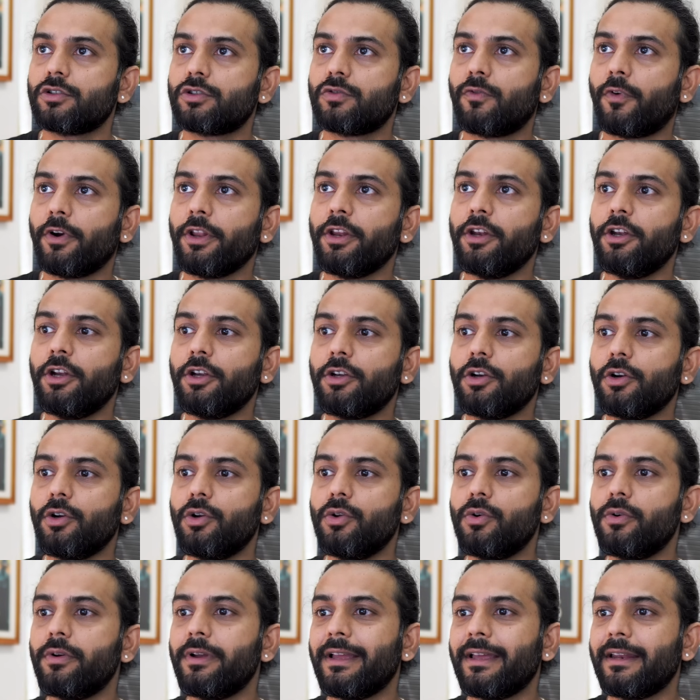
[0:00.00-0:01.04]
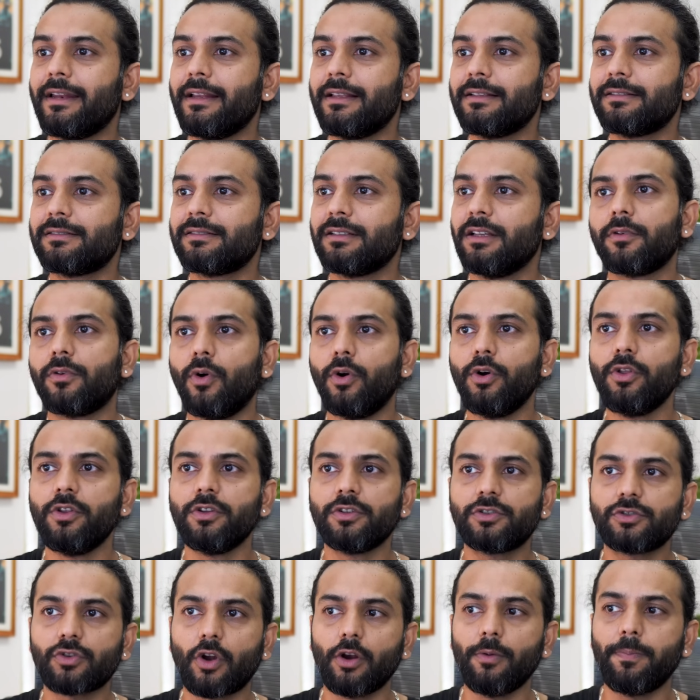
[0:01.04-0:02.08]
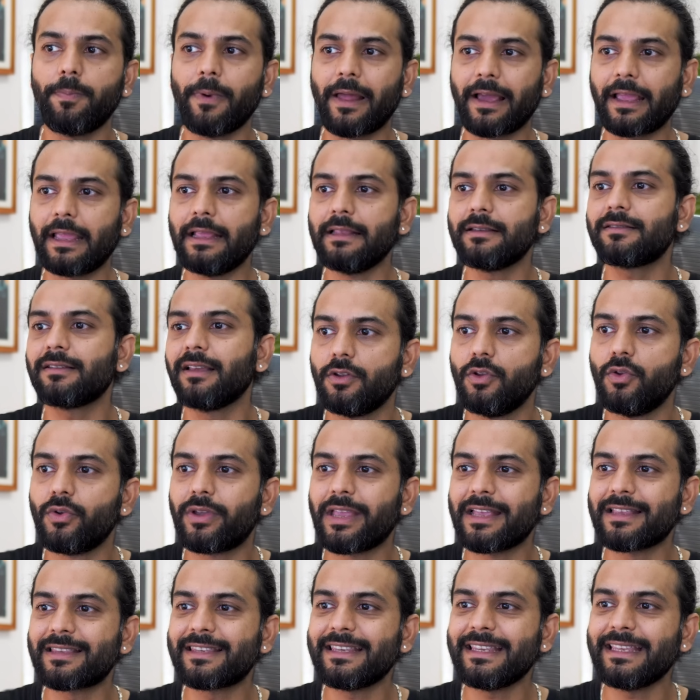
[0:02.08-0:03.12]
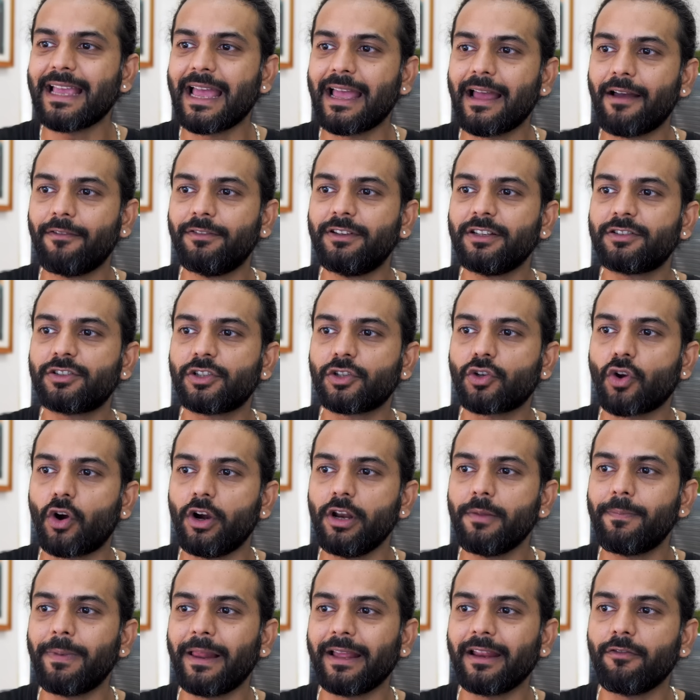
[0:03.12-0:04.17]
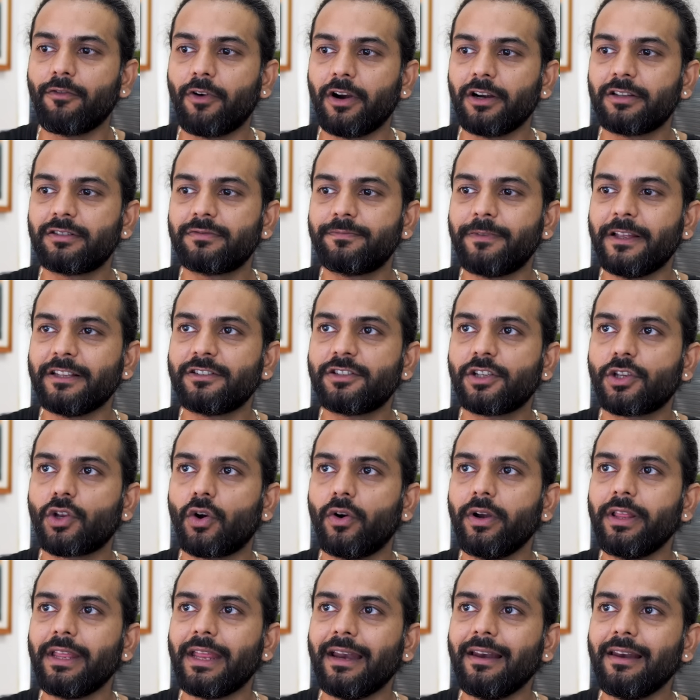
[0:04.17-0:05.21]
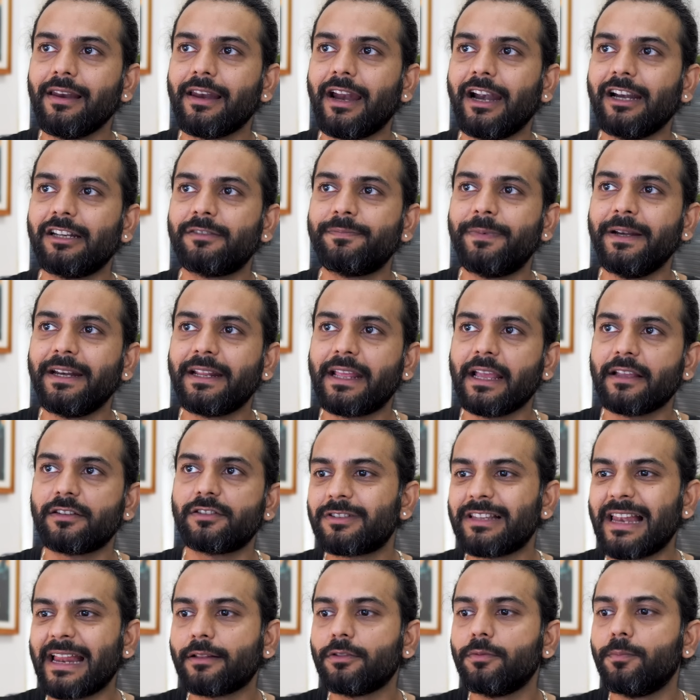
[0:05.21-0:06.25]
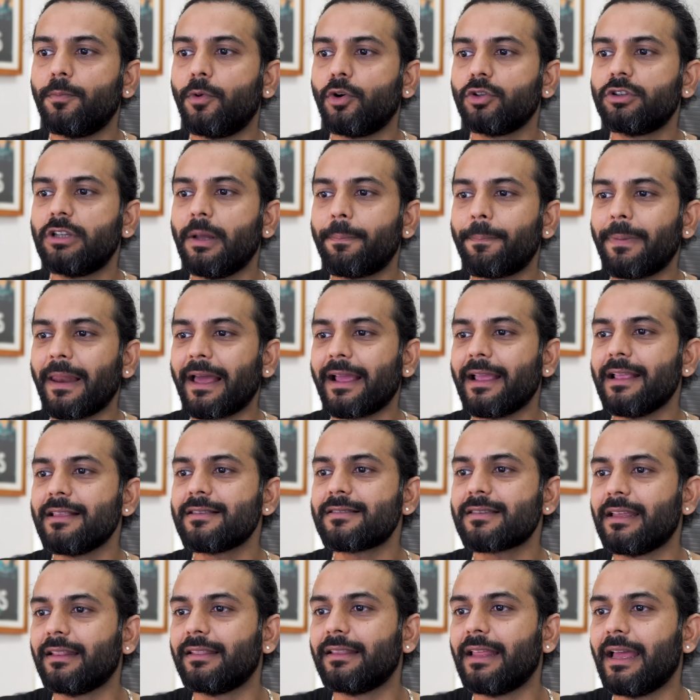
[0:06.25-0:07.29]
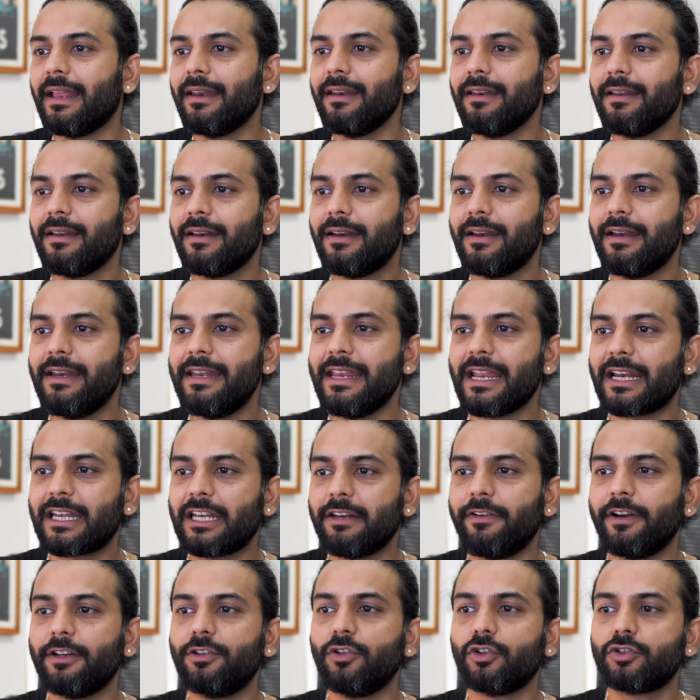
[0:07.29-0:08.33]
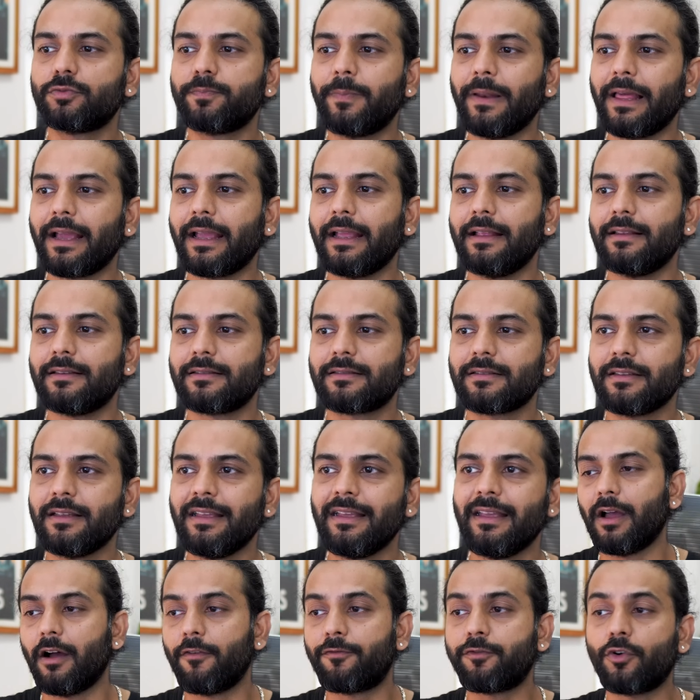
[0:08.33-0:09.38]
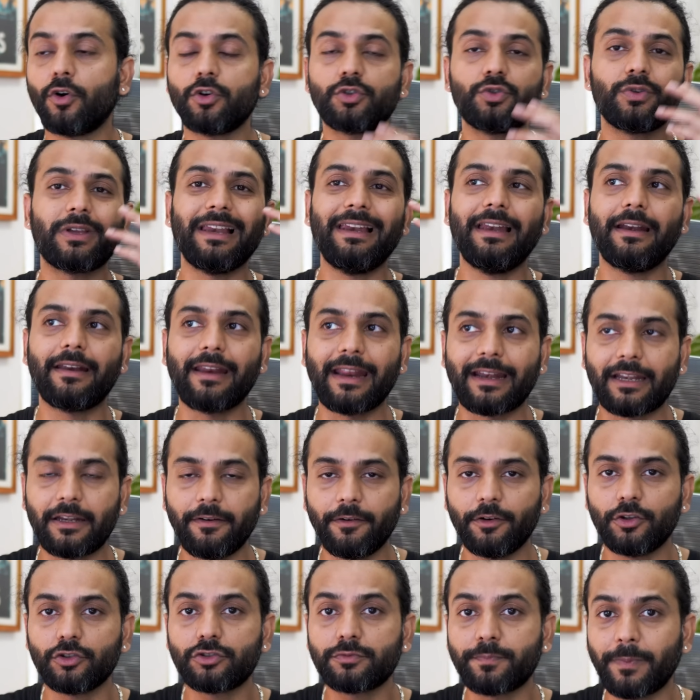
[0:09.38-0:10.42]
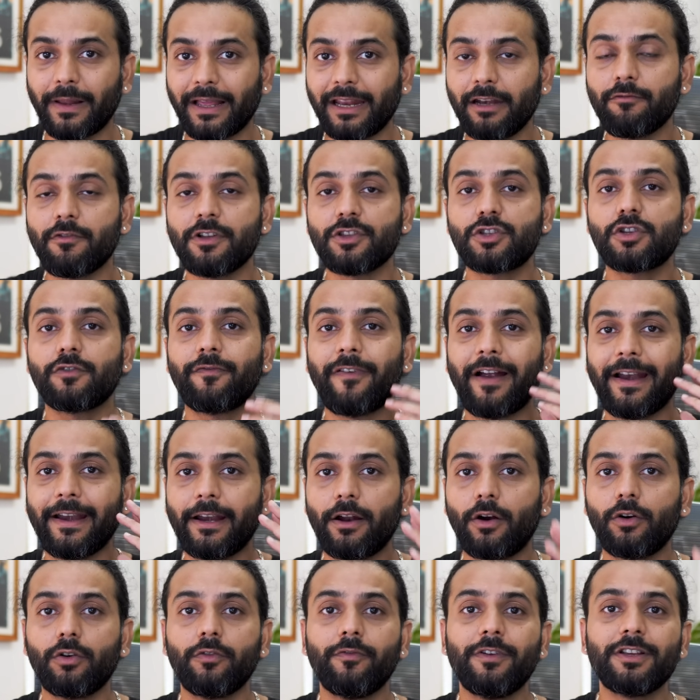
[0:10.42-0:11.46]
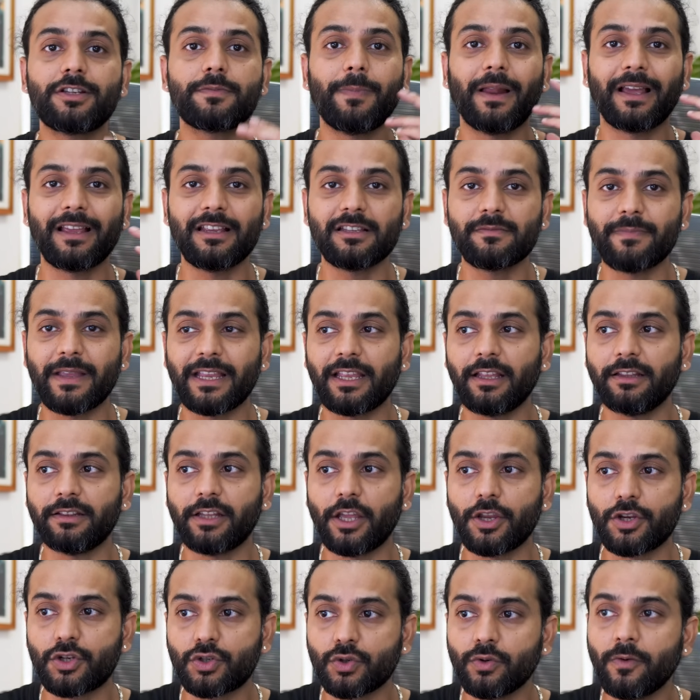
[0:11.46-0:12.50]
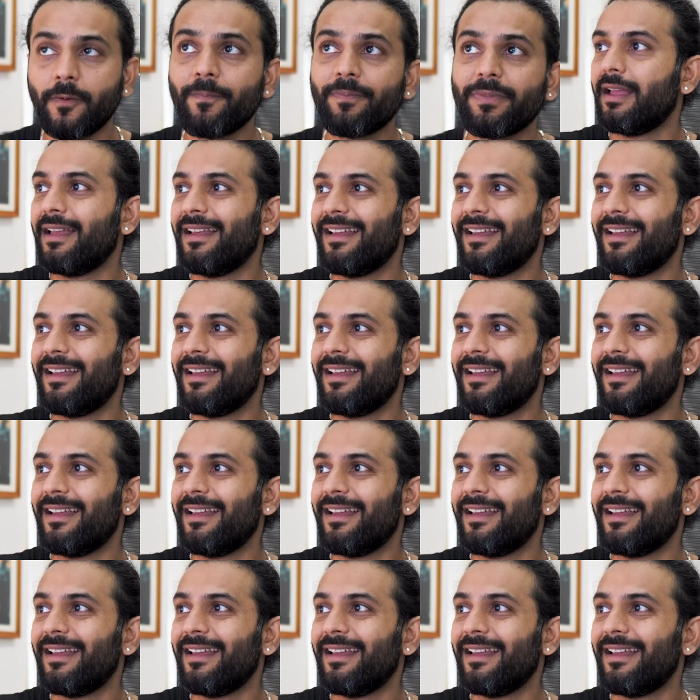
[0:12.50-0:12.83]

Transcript: So what you need to do here is go to install plugins. You can see I have this security plugin Wordfence security and LiteSpeed cache. Select both the plugins and then deactivate those plugins. Of course, you can later activate this plugin once you find out which plugin is making the issue.